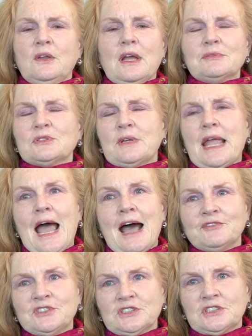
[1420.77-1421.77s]
absolutely
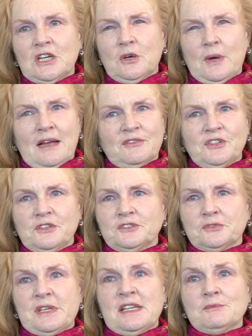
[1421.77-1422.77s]
have to go after your
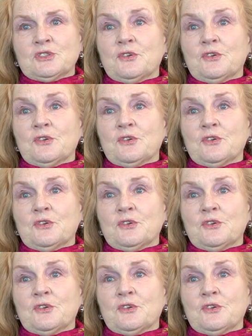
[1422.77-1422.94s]
dreams,